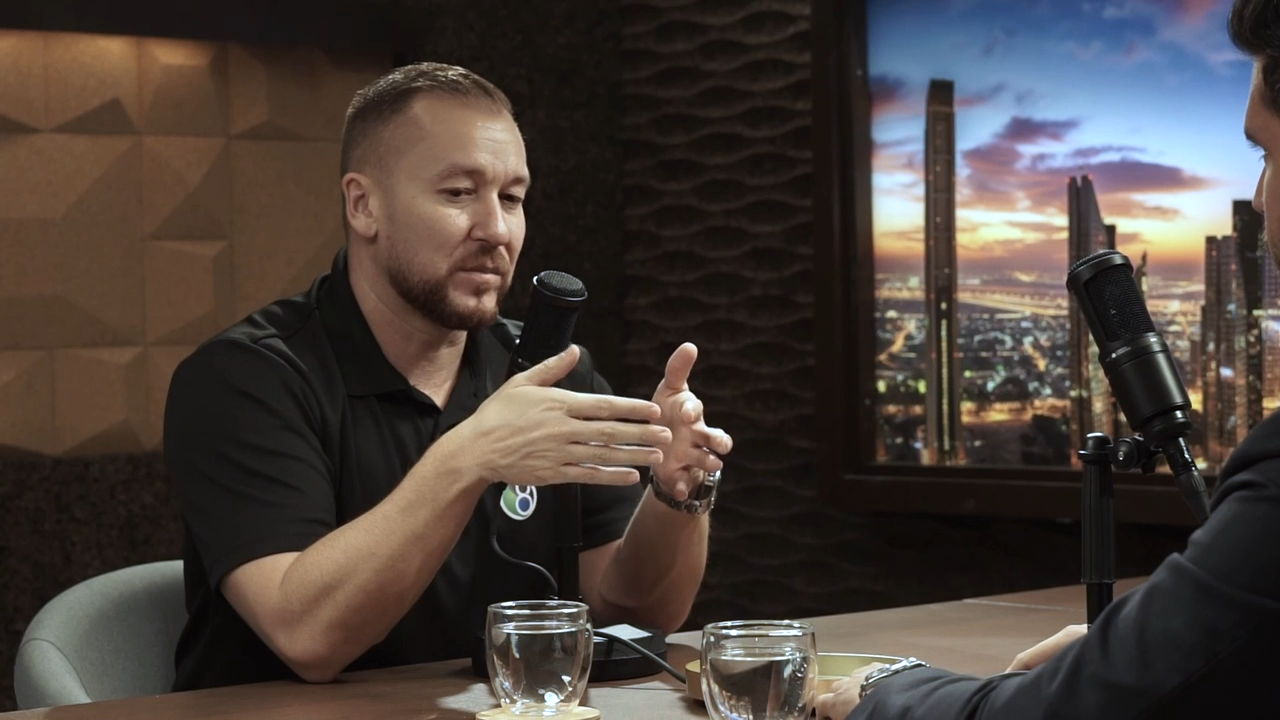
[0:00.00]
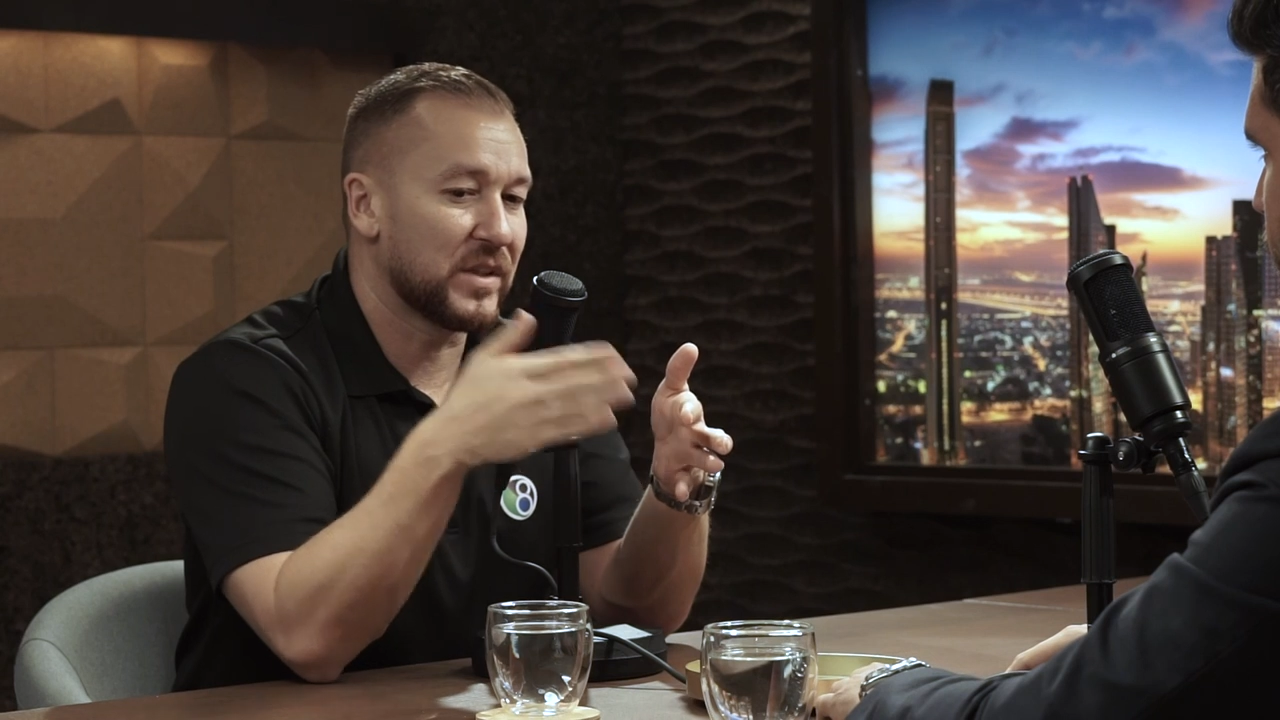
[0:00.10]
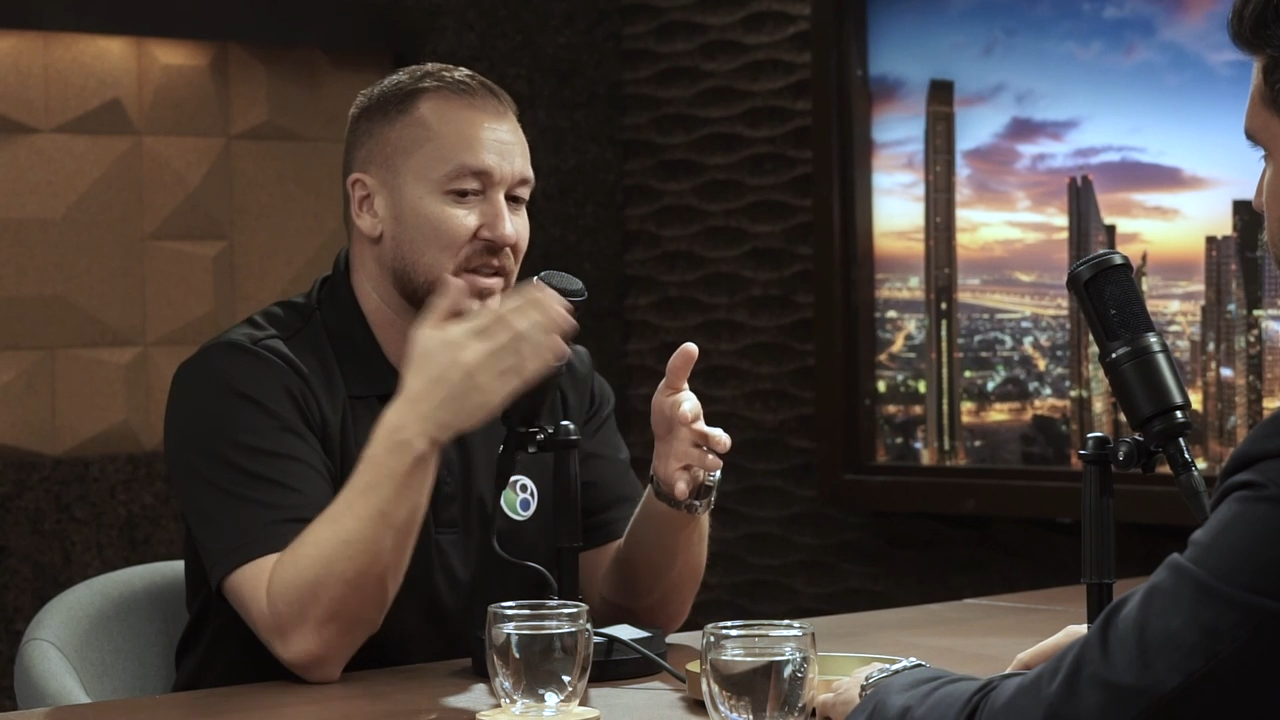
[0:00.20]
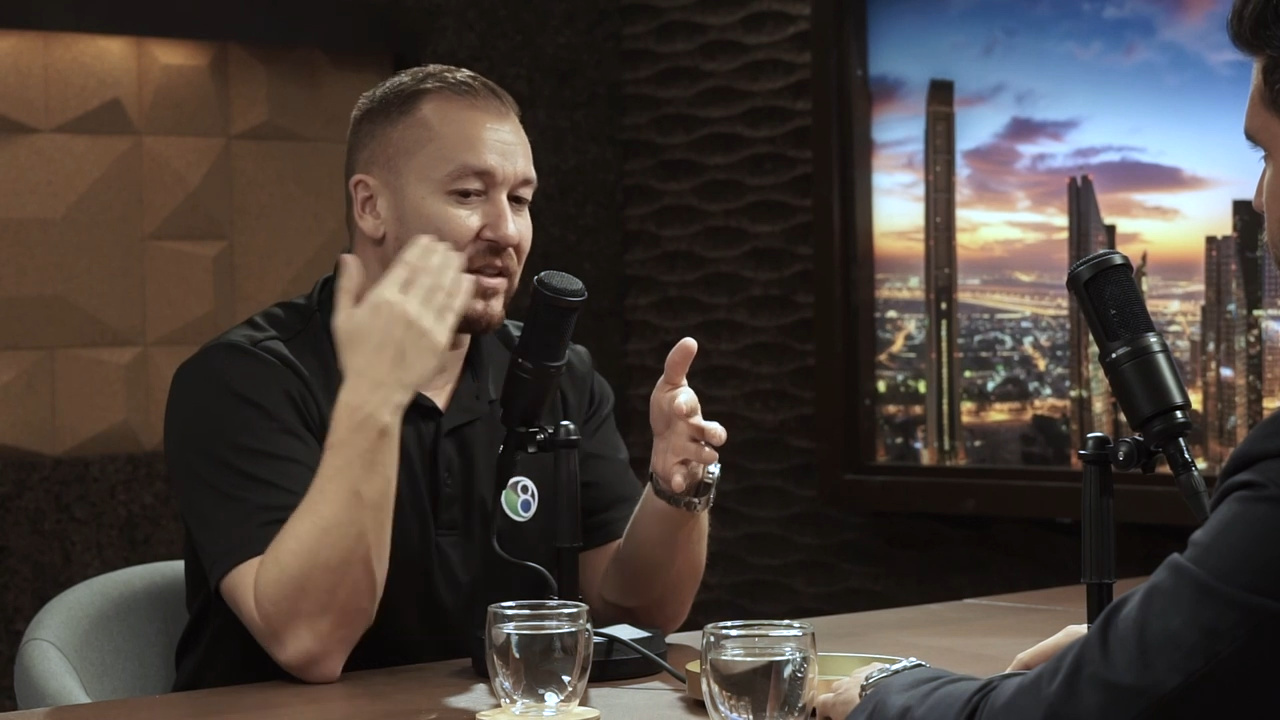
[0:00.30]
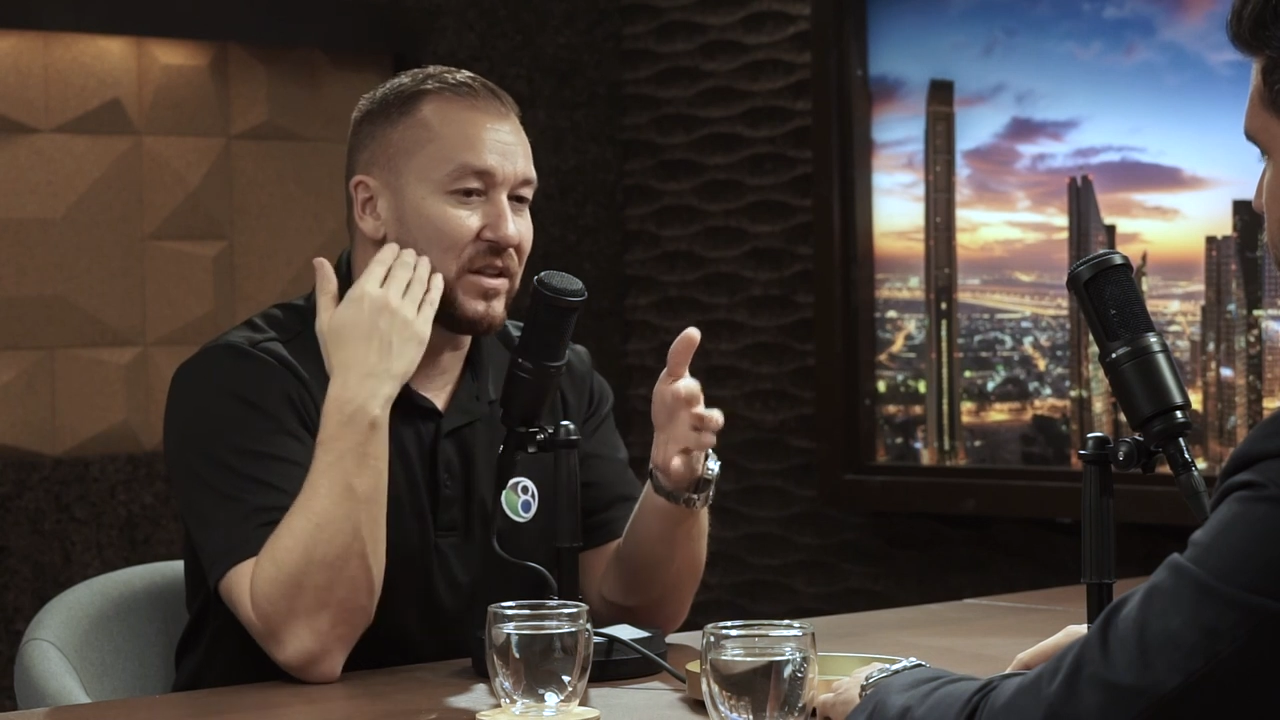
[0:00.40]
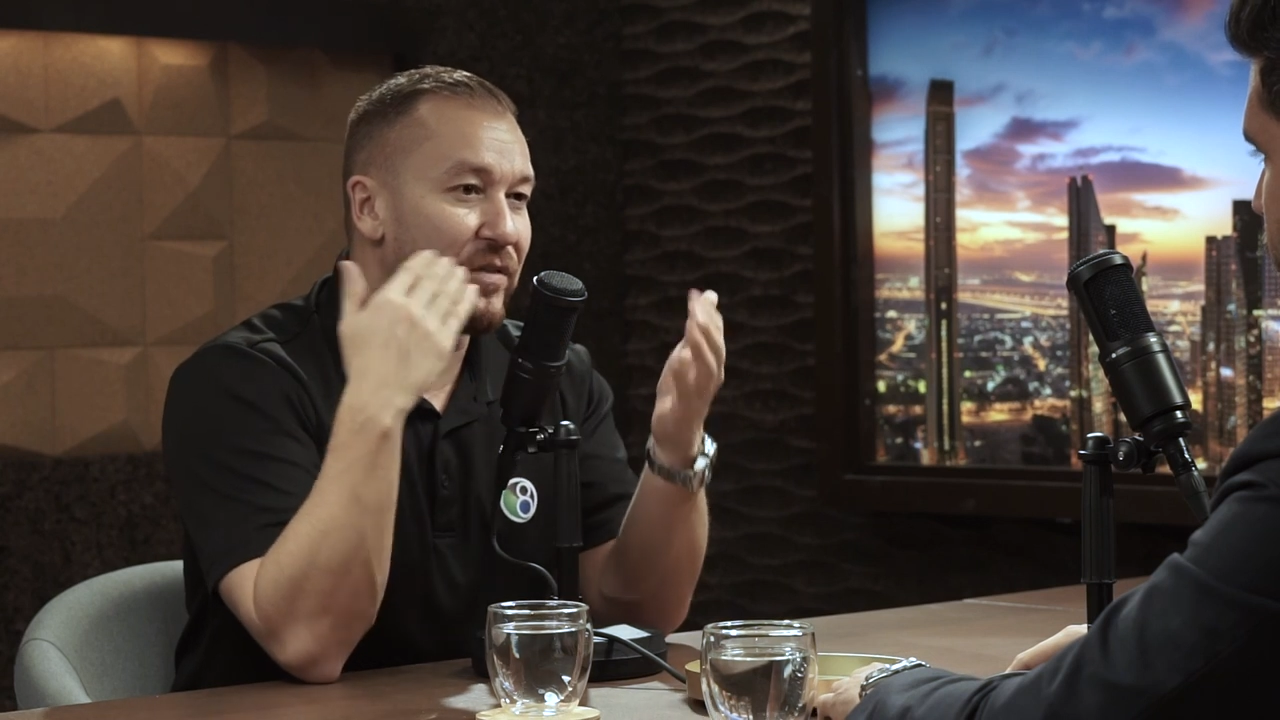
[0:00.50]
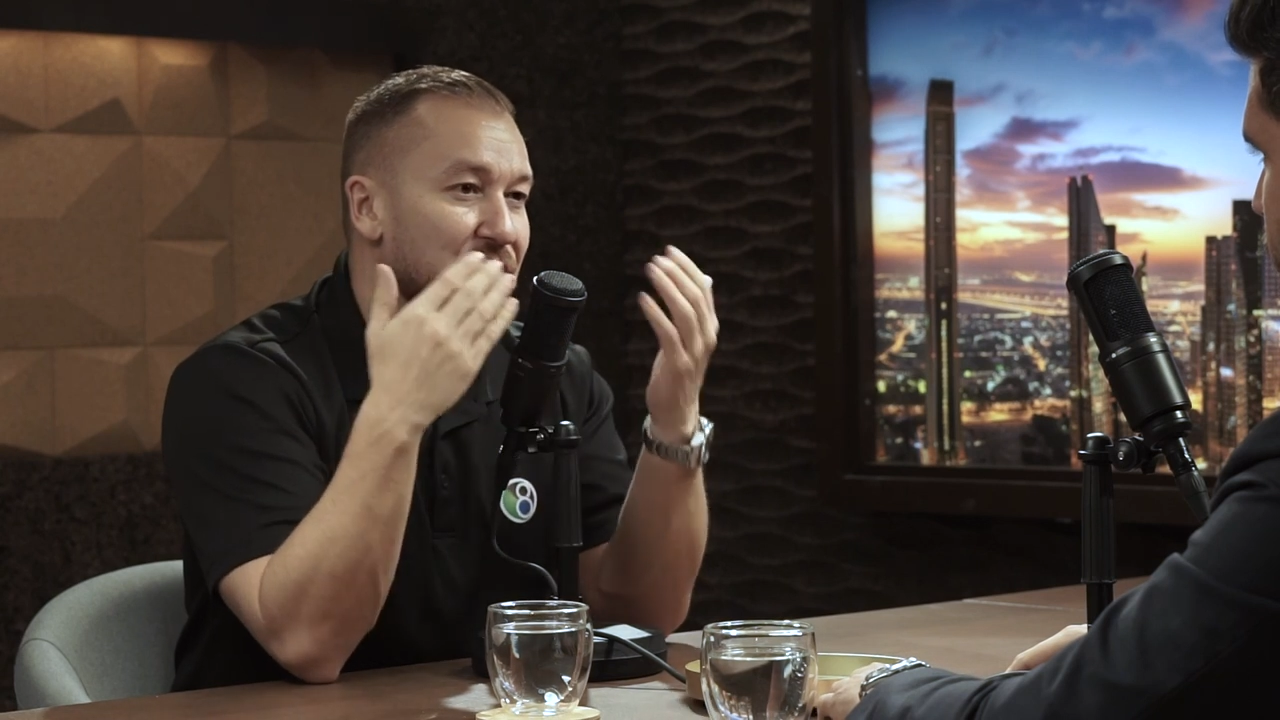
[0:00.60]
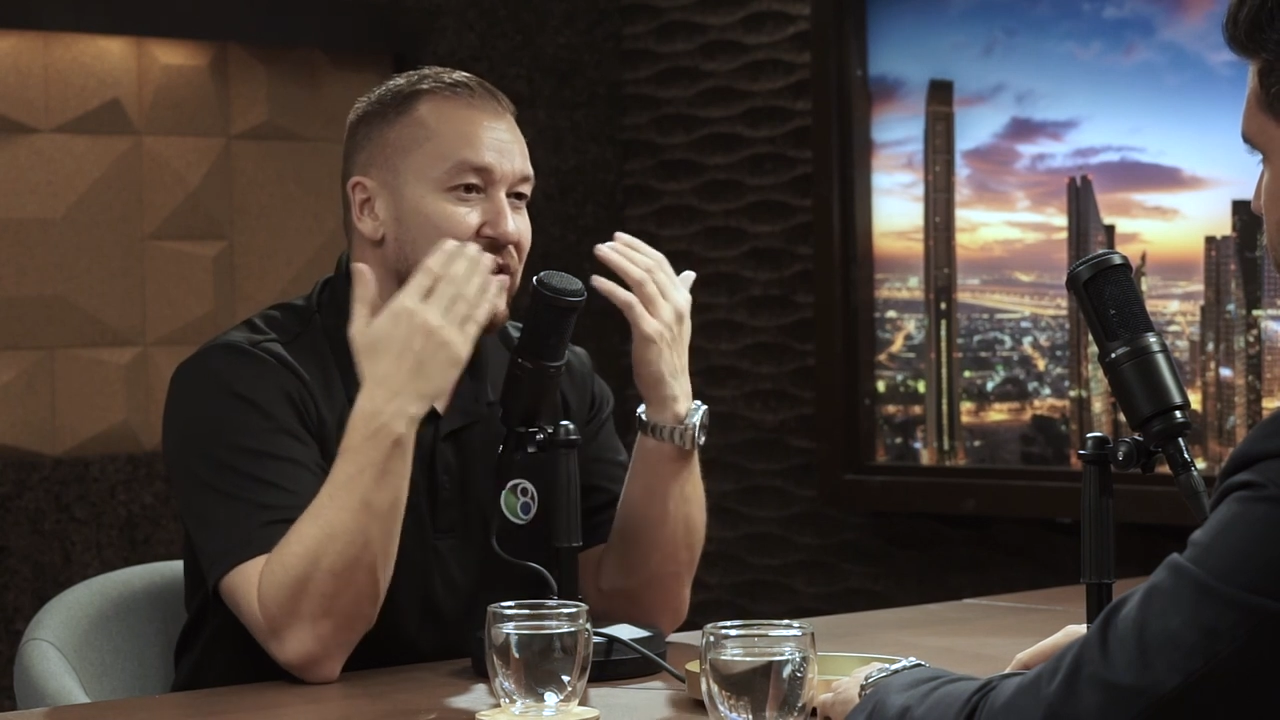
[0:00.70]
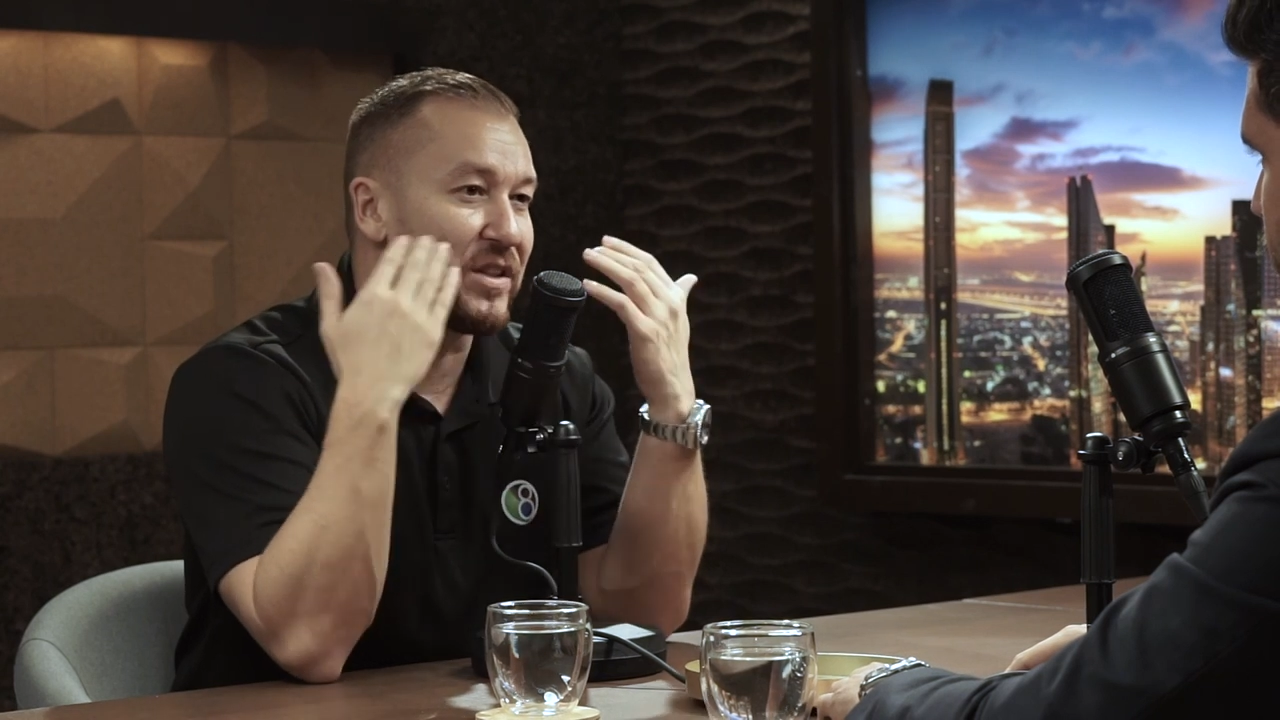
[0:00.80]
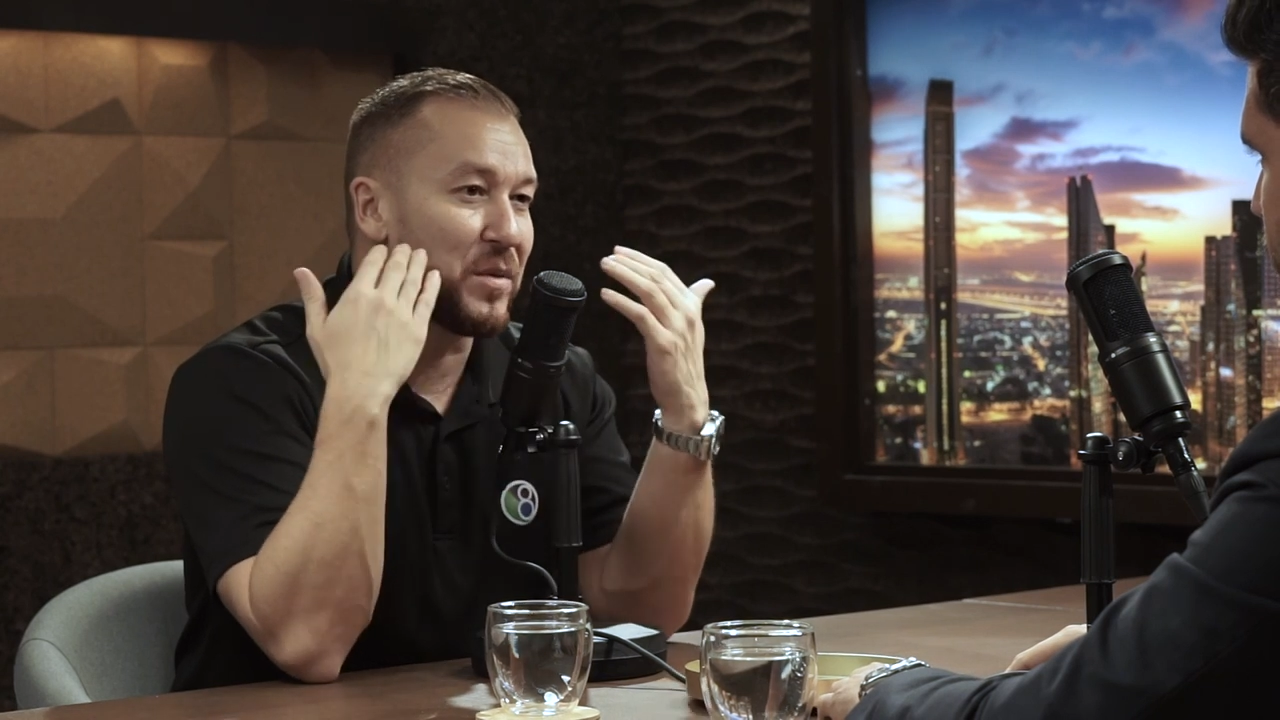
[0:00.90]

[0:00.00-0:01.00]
like the difference in